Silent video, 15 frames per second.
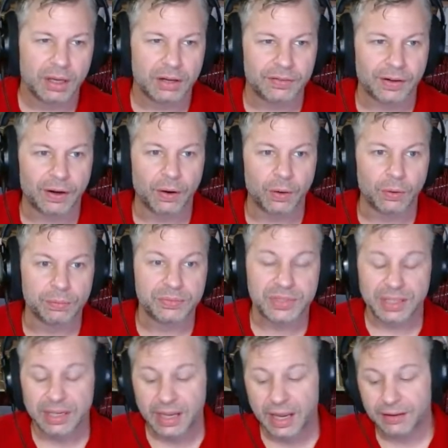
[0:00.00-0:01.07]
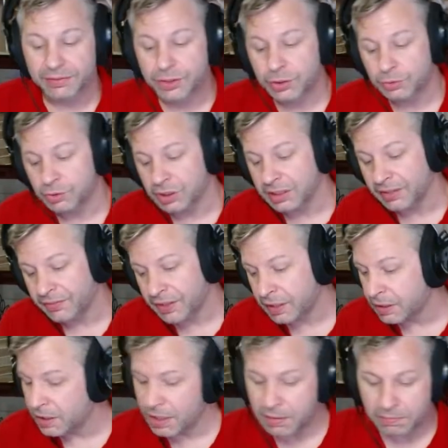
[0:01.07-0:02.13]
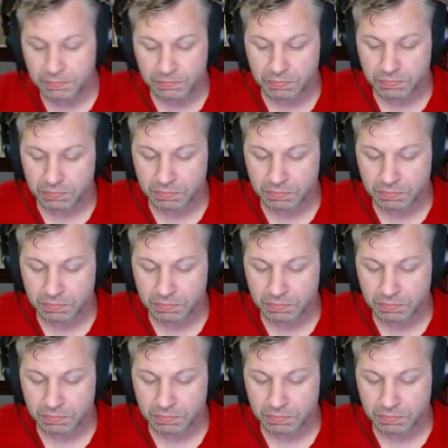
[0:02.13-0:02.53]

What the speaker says: of our homes have children living in them.